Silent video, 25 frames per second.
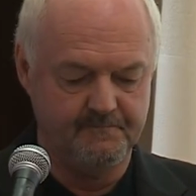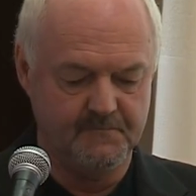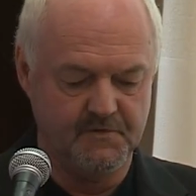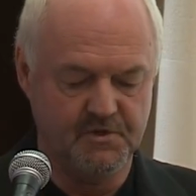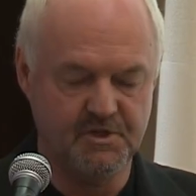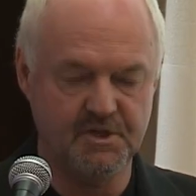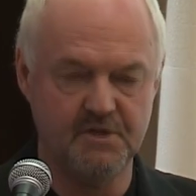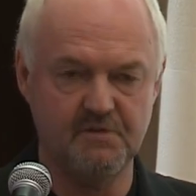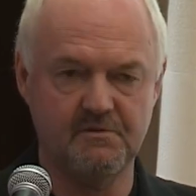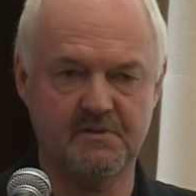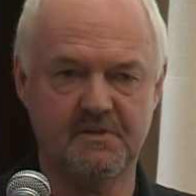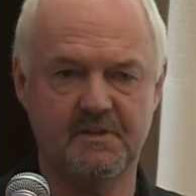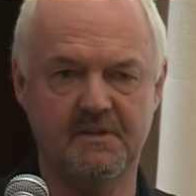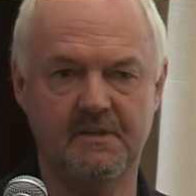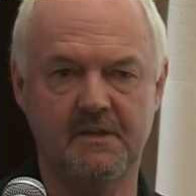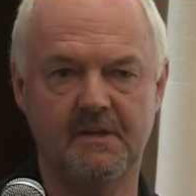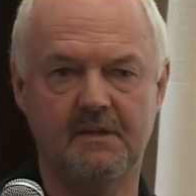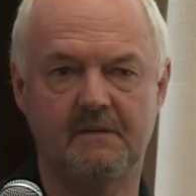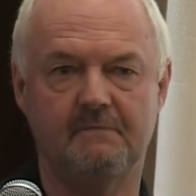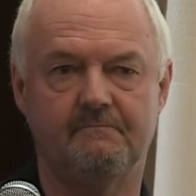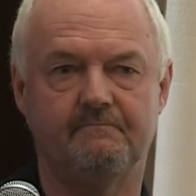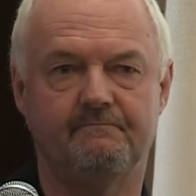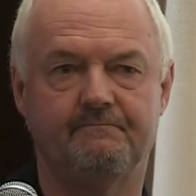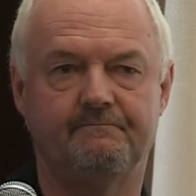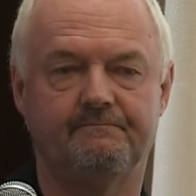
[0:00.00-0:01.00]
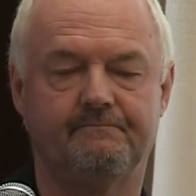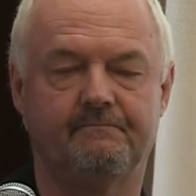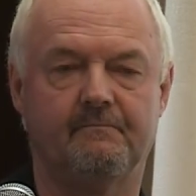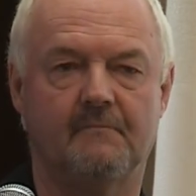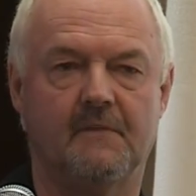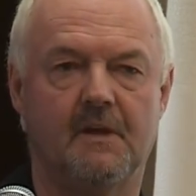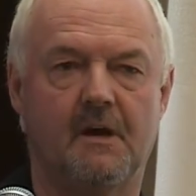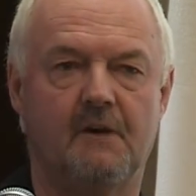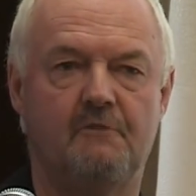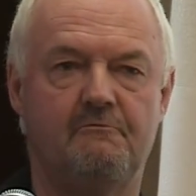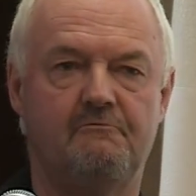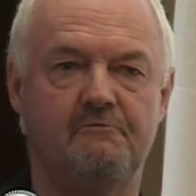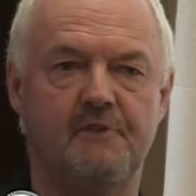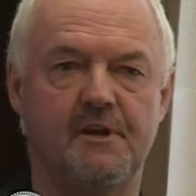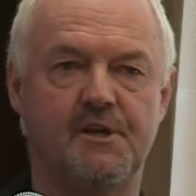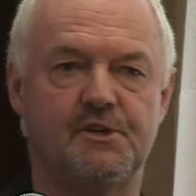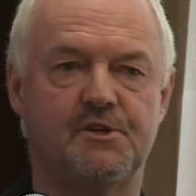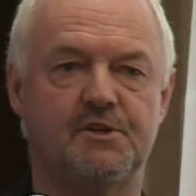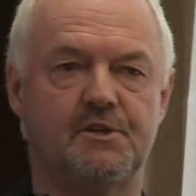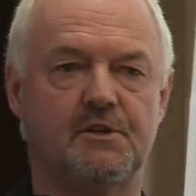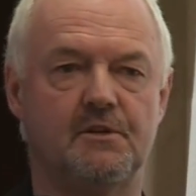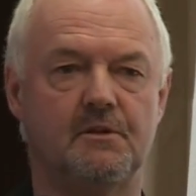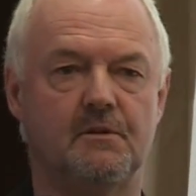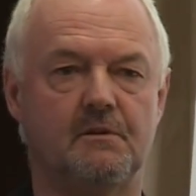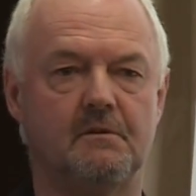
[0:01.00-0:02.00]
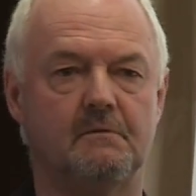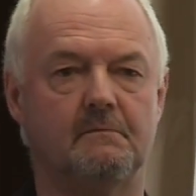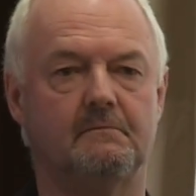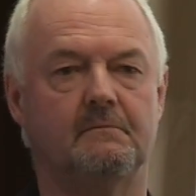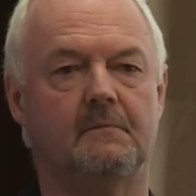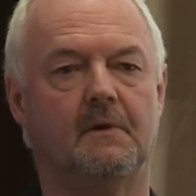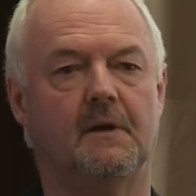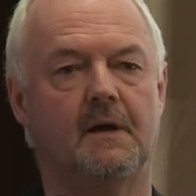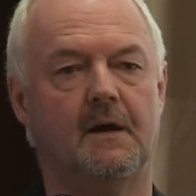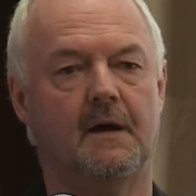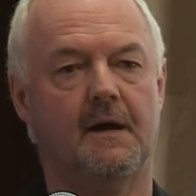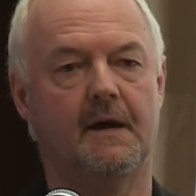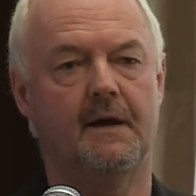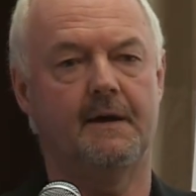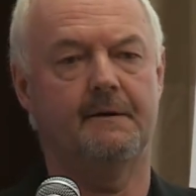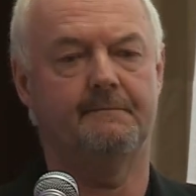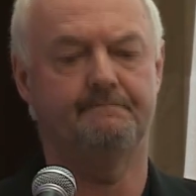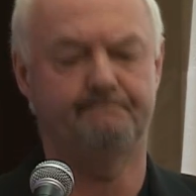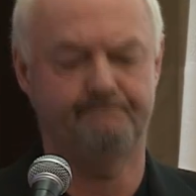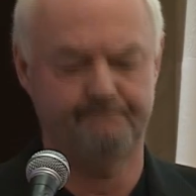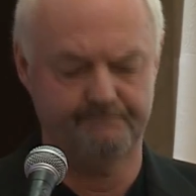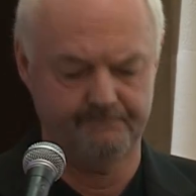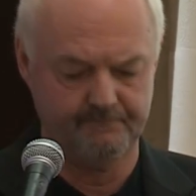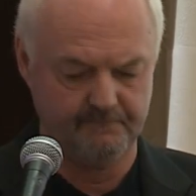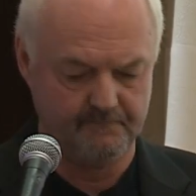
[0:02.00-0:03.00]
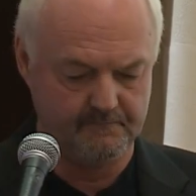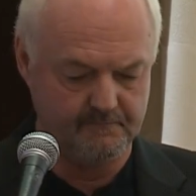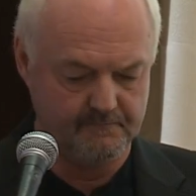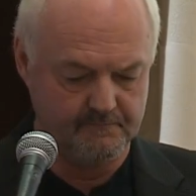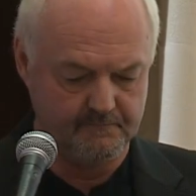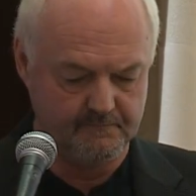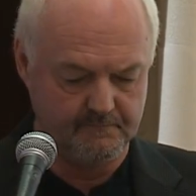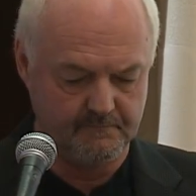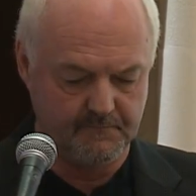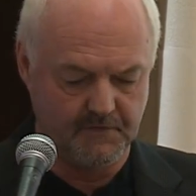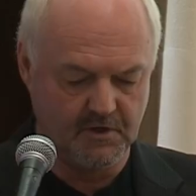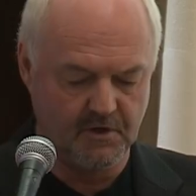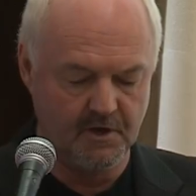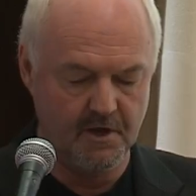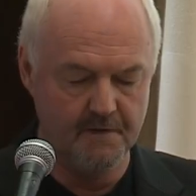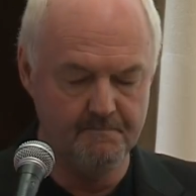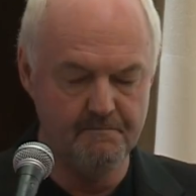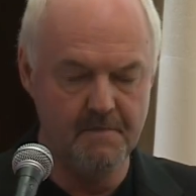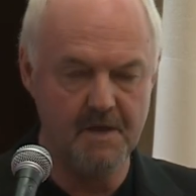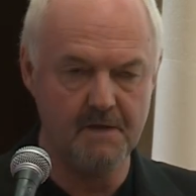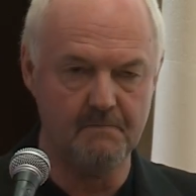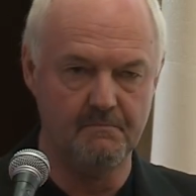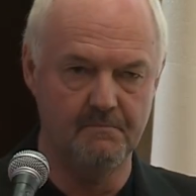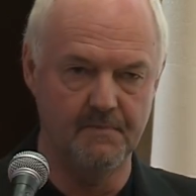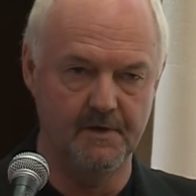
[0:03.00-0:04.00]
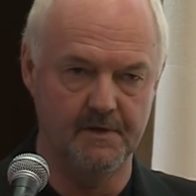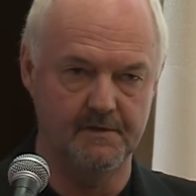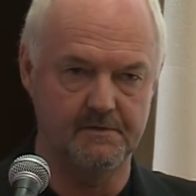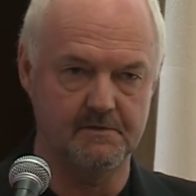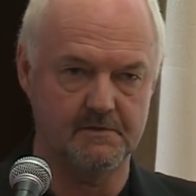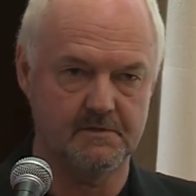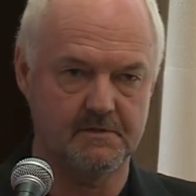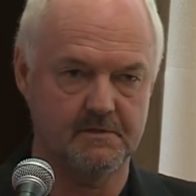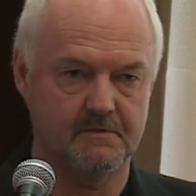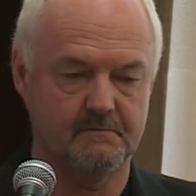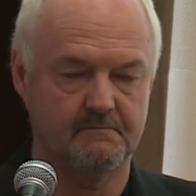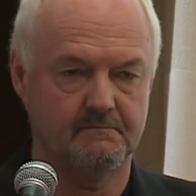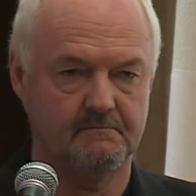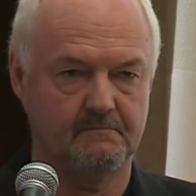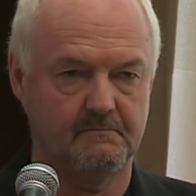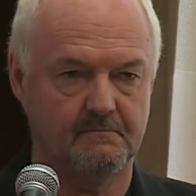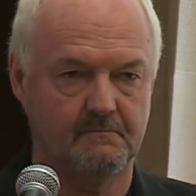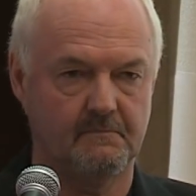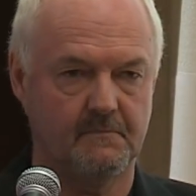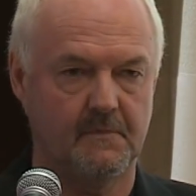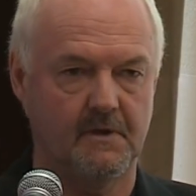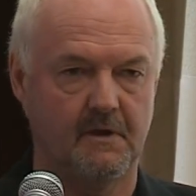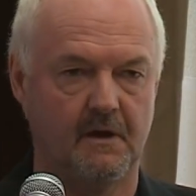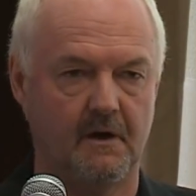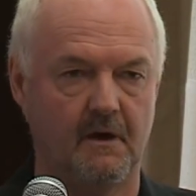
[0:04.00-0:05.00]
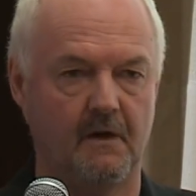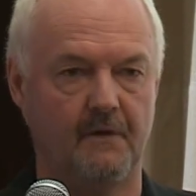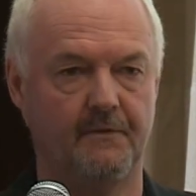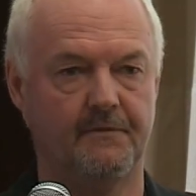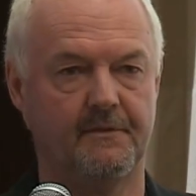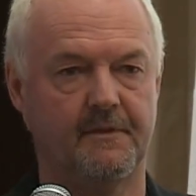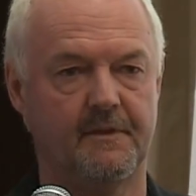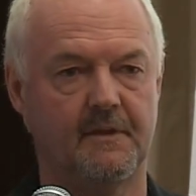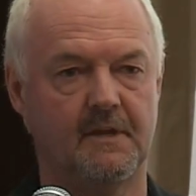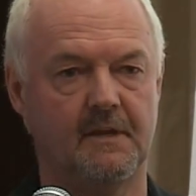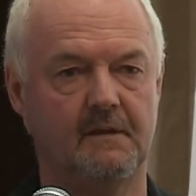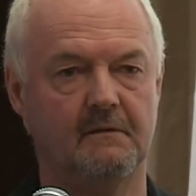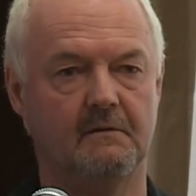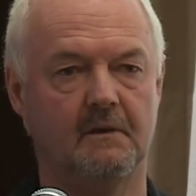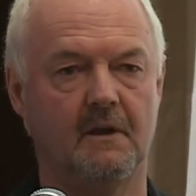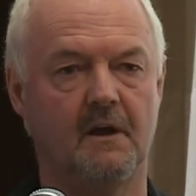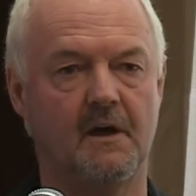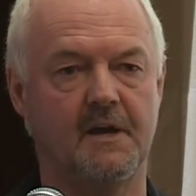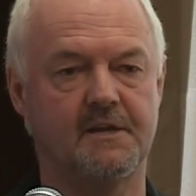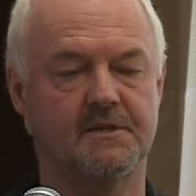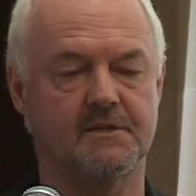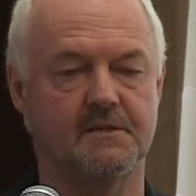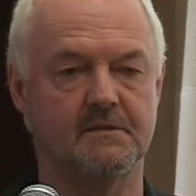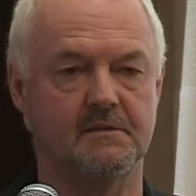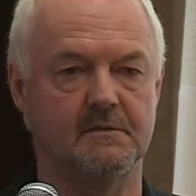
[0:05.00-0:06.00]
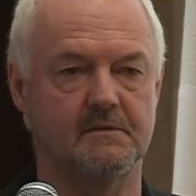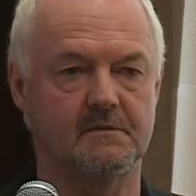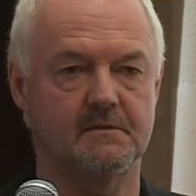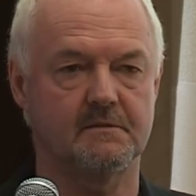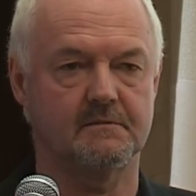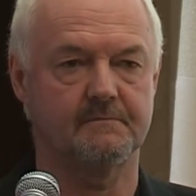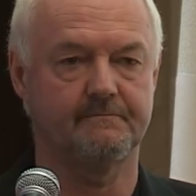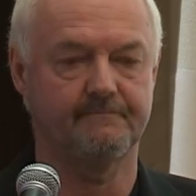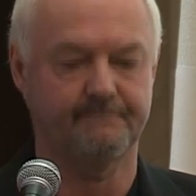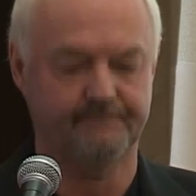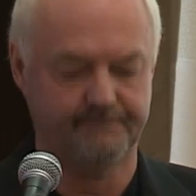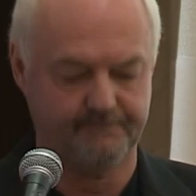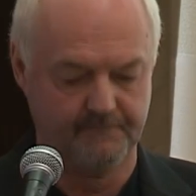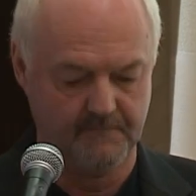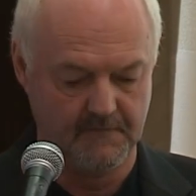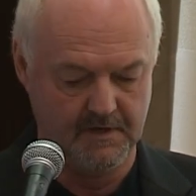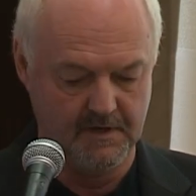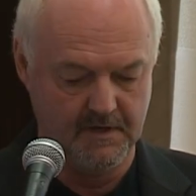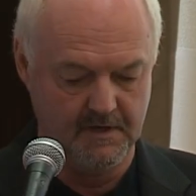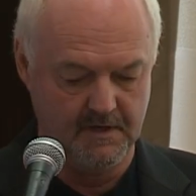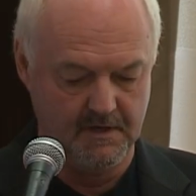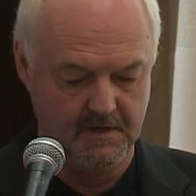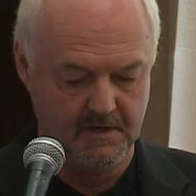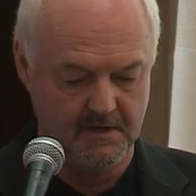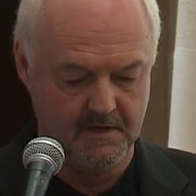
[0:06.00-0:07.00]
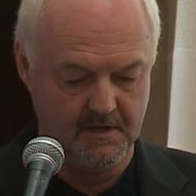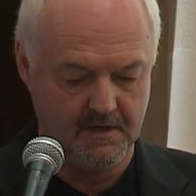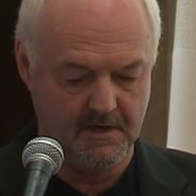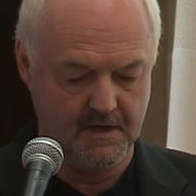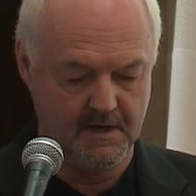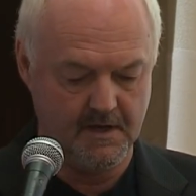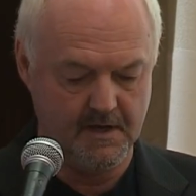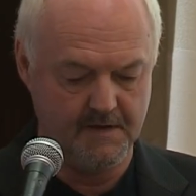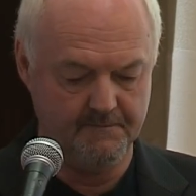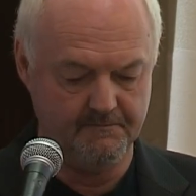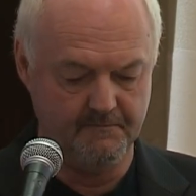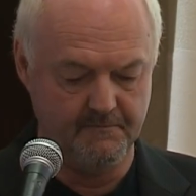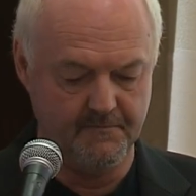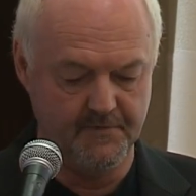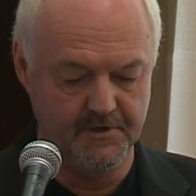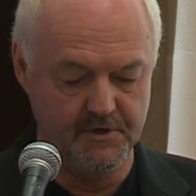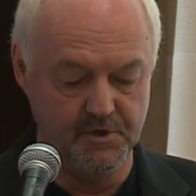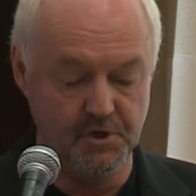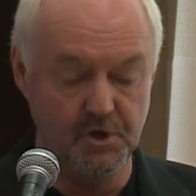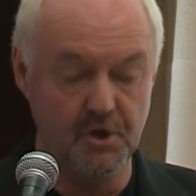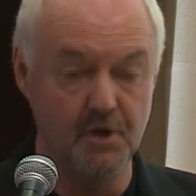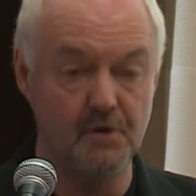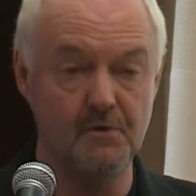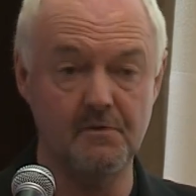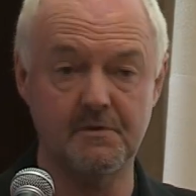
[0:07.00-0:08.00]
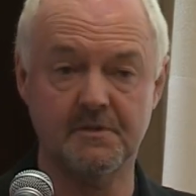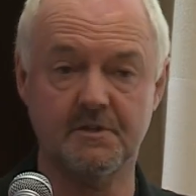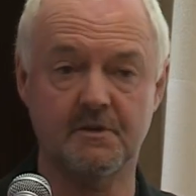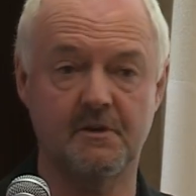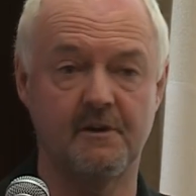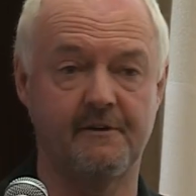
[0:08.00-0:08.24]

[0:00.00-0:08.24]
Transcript: Due to the original commitment on the license, the news